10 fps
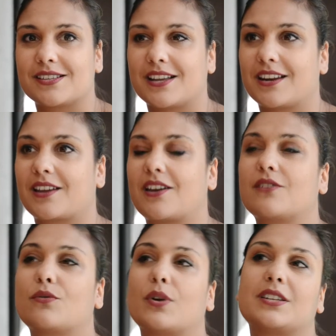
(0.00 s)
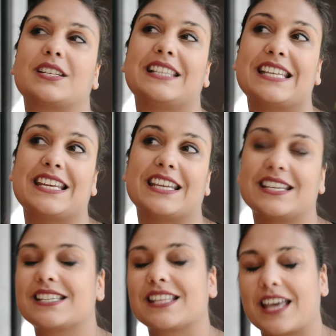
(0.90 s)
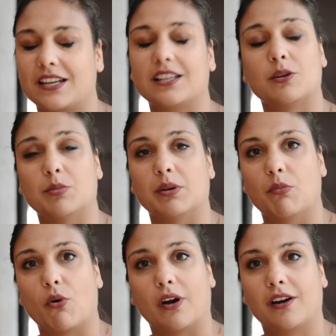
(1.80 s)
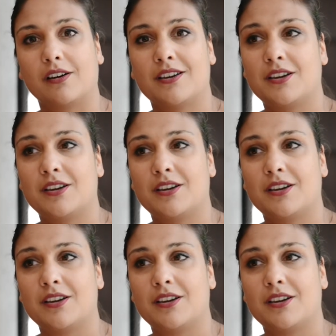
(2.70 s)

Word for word: and I kind of wanted to lean into that a little bit more.